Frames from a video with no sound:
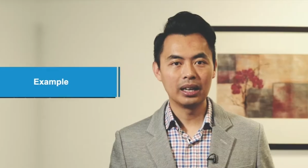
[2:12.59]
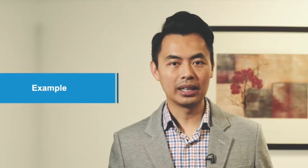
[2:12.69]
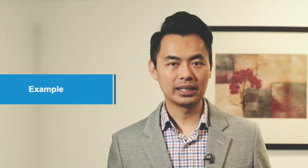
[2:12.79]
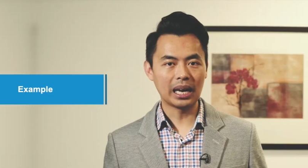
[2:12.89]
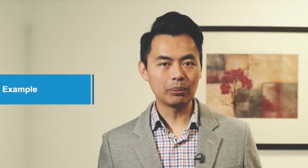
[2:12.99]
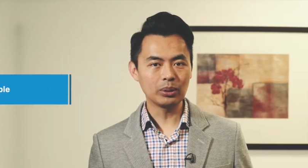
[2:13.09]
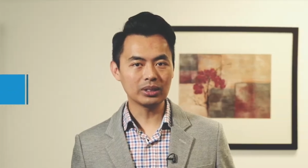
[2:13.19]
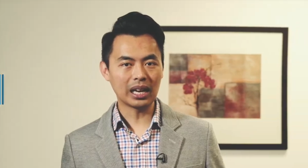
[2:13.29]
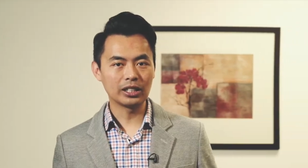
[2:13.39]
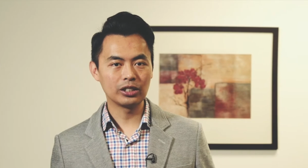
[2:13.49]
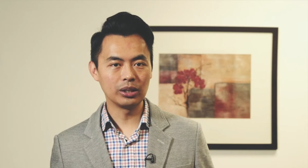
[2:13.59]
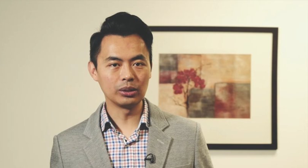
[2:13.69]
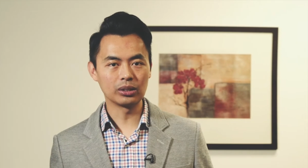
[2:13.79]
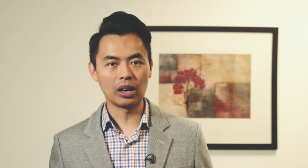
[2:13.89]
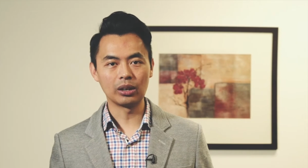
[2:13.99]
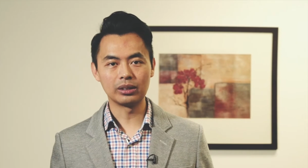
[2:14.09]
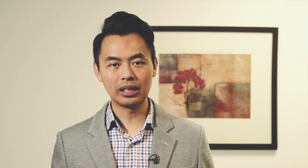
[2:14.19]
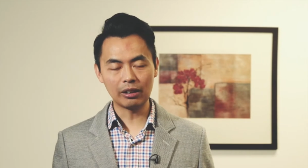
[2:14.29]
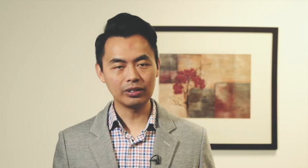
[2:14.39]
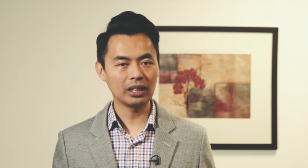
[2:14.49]
The examples I use are
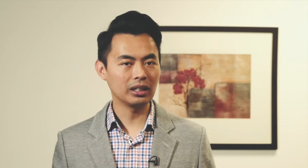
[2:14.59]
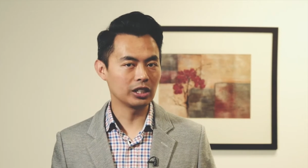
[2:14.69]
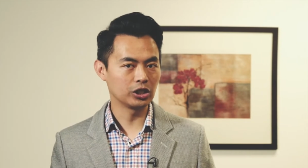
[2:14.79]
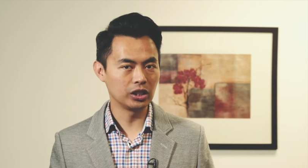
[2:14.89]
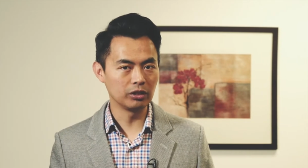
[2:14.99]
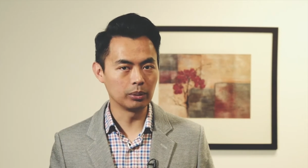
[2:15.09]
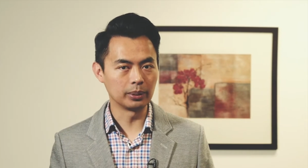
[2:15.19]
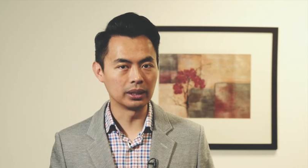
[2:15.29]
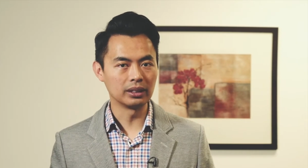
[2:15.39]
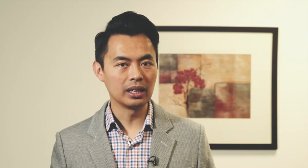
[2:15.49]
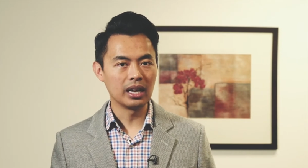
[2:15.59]
definitely achievable